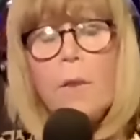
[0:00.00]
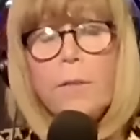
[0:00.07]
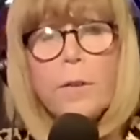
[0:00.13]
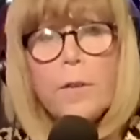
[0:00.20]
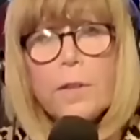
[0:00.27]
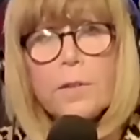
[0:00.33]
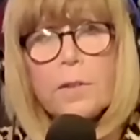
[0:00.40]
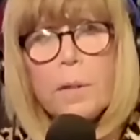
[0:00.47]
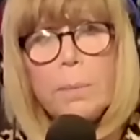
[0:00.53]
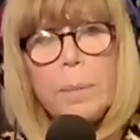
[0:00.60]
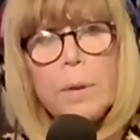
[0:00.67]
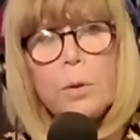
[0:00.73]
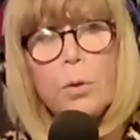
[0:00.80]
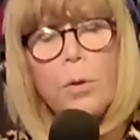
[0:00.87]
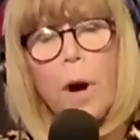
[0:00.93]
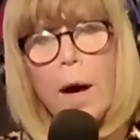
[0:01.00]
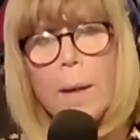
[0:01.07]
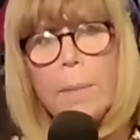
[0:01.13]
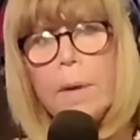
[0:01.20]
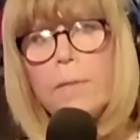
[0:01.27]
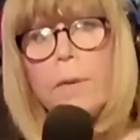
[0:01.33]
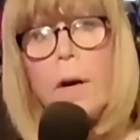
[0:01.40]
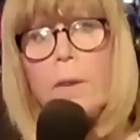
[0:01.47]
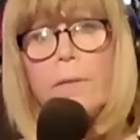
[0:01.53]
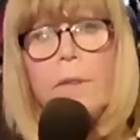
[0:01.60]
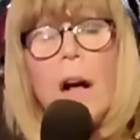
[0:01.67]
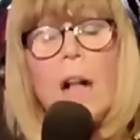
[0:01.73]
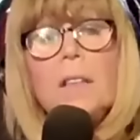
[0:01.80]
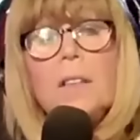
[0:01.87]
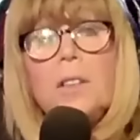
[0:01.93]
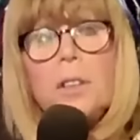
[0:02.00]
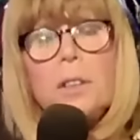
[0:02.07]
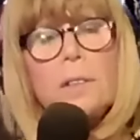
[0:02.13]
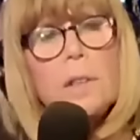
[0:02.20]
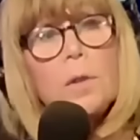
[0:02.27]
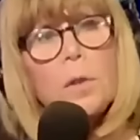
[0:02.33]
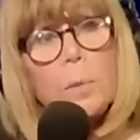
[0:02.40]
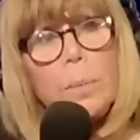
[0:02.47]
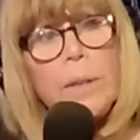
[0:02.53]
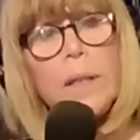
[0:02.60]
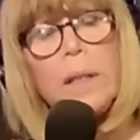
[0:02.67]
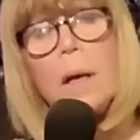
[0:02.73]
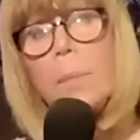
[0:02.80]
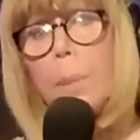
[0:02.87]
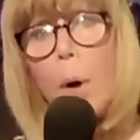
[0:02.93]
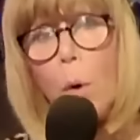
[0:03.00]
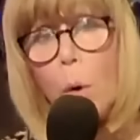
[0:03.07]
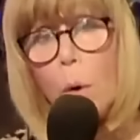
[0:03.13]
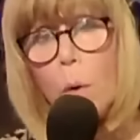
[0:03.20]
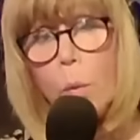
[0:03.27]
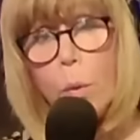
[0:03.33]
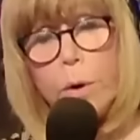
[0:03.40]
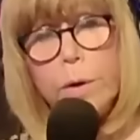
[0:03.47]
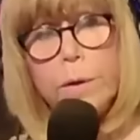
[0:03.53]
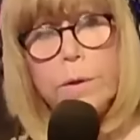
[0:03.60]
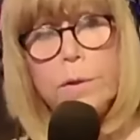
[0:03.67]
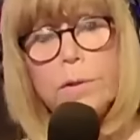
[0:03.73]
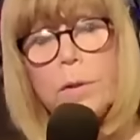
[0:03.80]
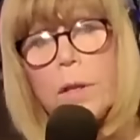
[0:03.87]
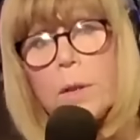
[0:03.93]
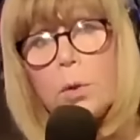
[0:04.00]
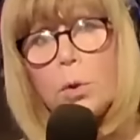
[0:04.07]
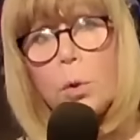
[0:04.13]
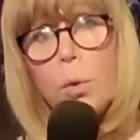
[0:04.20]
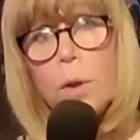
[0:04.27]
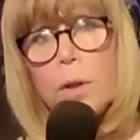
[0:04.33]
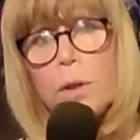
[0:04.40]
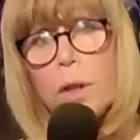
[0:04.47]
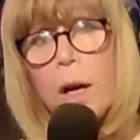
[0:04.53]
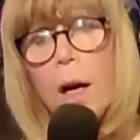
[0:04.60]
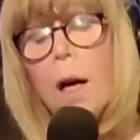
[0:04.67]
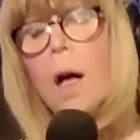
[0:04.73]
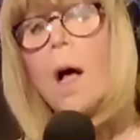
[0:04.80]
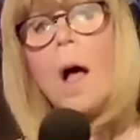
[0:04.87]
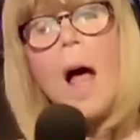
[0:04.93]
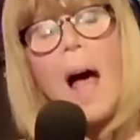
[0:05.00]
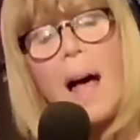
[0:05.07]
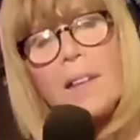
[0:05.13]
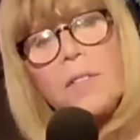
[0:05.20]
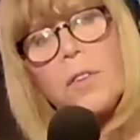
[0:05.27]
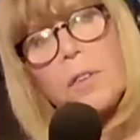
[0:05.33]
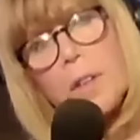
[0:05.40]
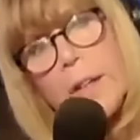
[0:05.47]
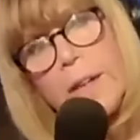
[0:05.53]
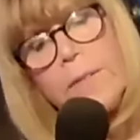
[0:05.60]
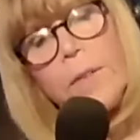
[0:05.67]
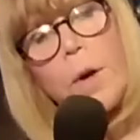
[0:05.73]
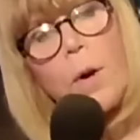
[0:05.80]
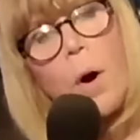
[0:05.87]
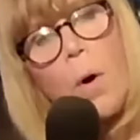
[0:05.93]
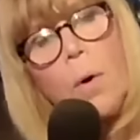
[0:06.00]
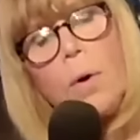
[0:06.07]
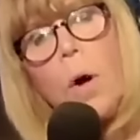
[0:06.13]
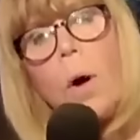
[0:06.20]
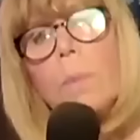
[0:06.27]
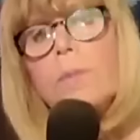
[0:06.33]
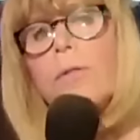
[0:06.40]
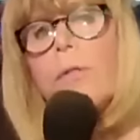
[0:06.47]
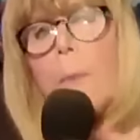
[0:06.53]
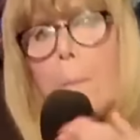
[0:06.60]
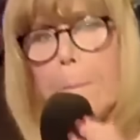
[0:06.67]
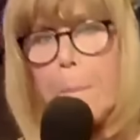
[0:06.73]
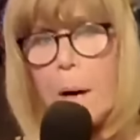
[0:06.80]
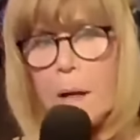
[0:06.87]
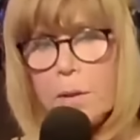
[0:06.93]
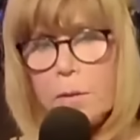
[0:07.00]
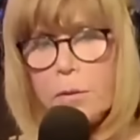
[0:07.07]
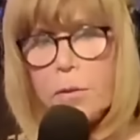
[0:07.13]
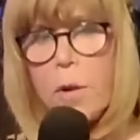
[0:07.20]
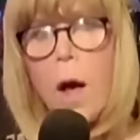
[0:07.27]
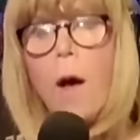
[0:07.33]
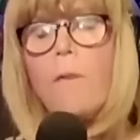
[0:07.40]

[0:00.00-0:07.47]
for the simple crime of volunteering to be poll workers in Georgia, had to leave their own homes for months